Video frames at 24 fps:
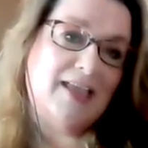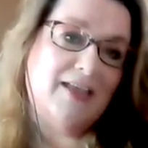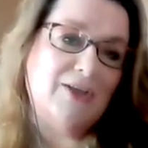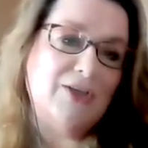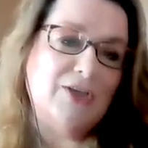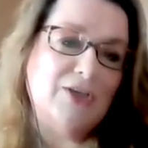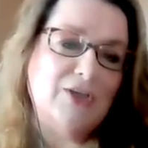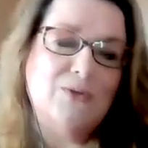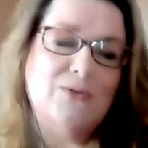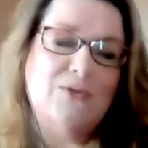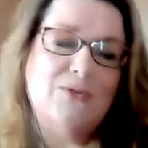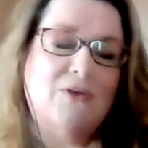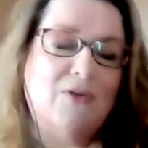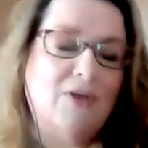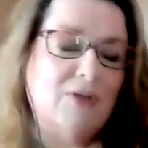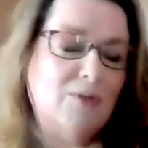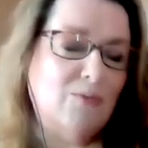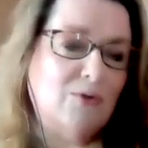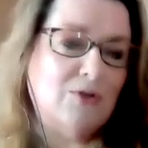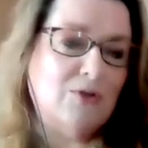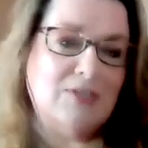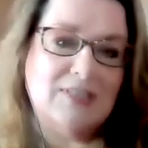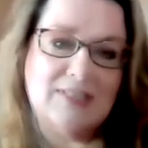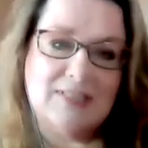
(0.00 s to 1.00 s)
I knew that I
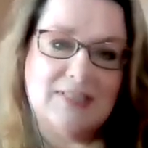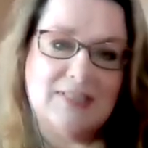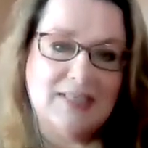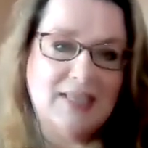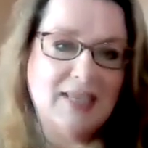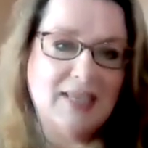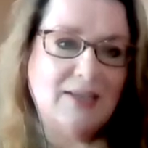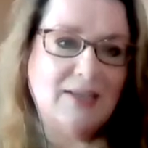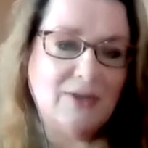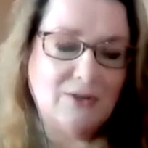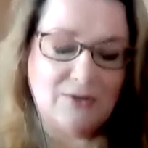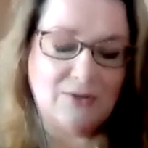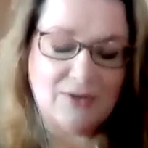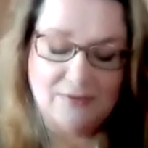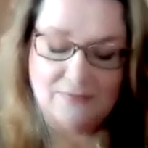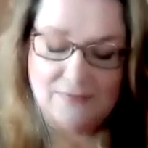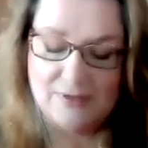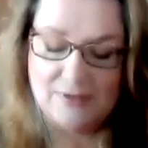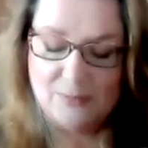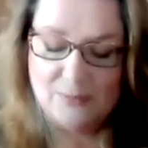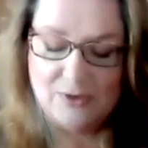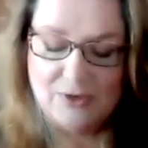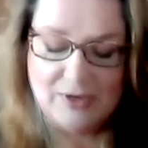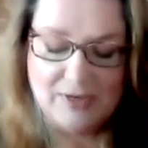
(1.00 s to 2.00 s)
would, and seeing your
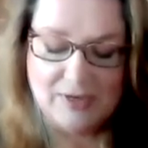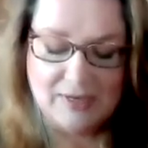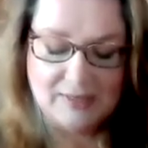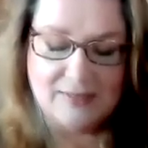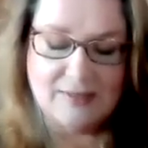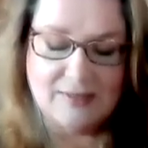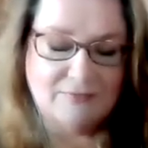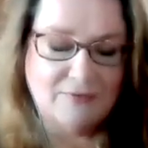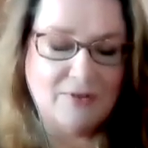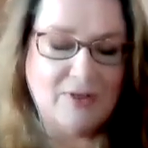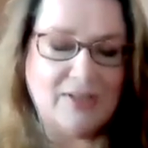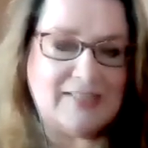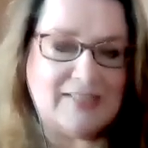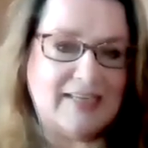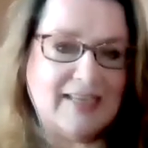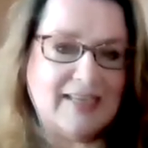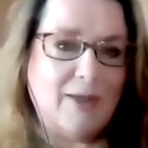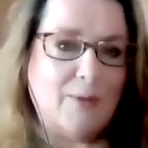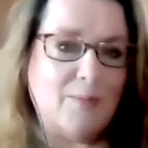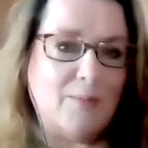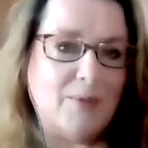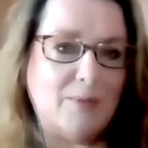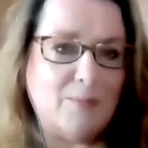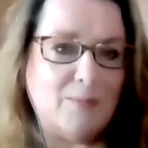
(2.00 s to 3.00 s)
lovely work and finding
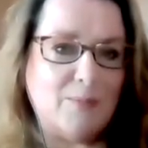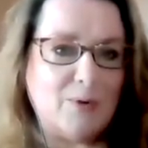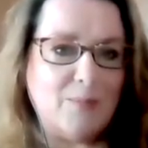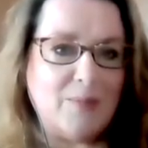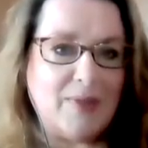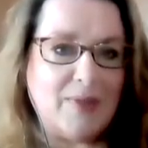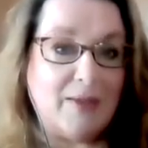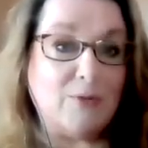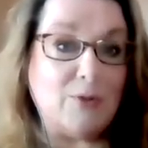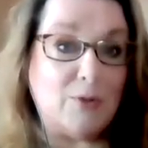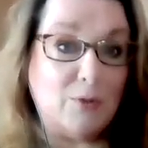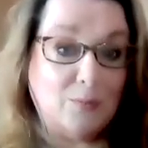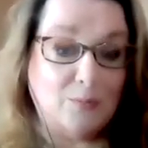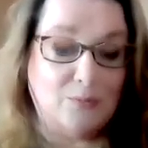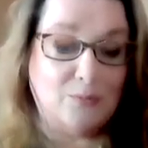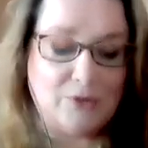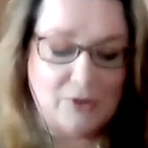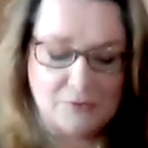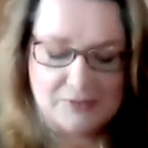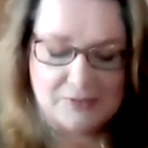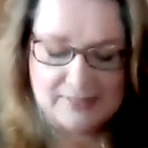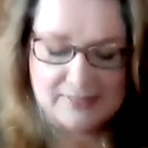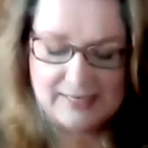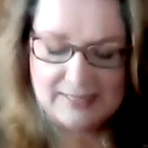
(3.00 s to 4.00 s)
out a bit more about your
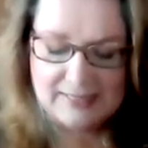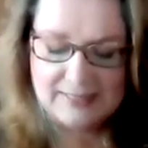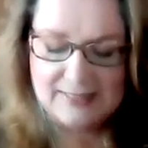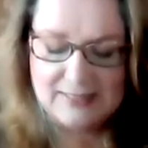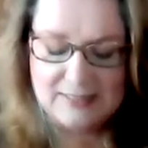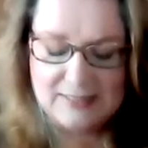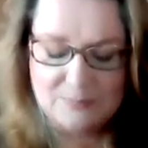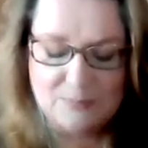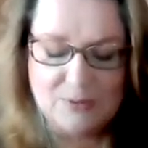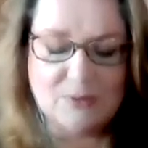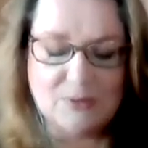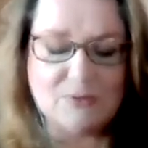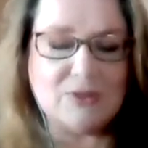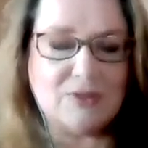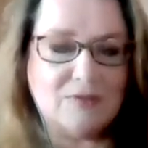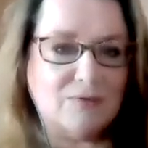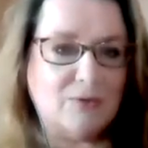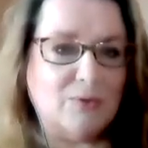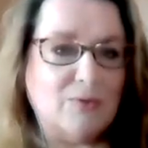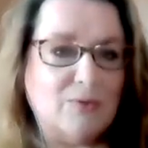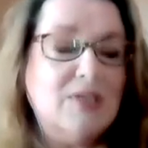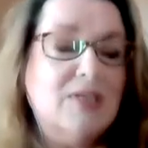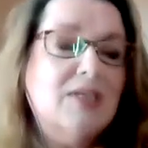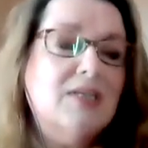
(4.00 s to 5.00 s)
process. It's
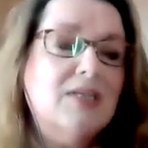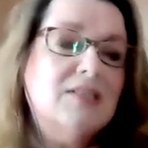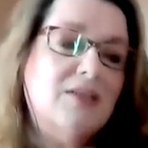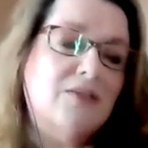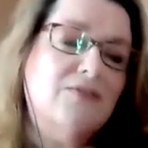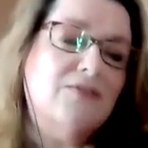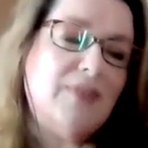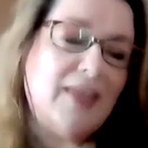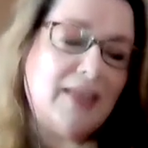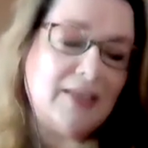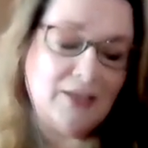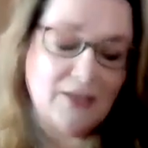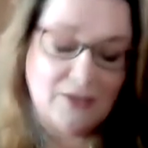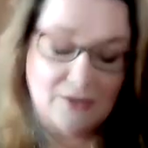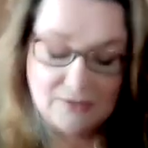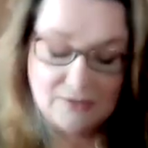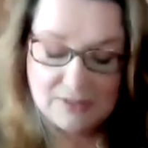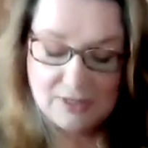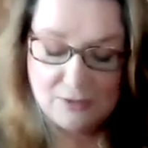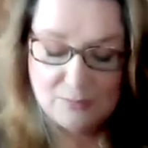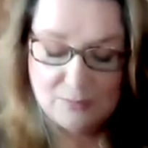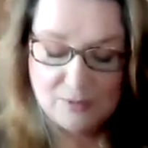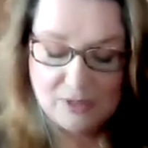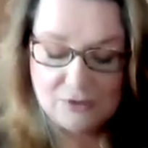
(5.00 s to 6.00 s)
beautiful. So thank you
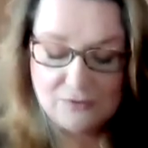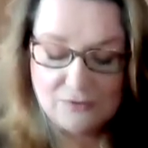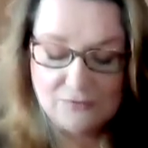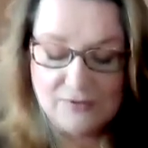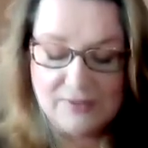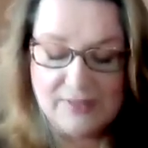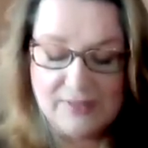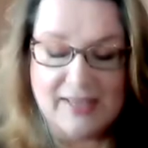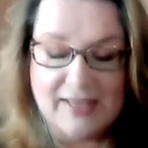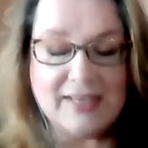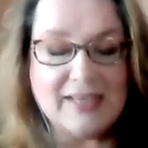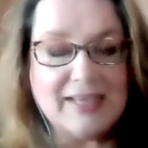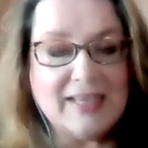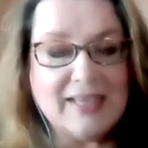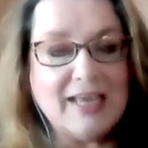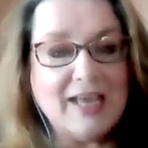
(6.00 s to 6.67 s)
so much for that.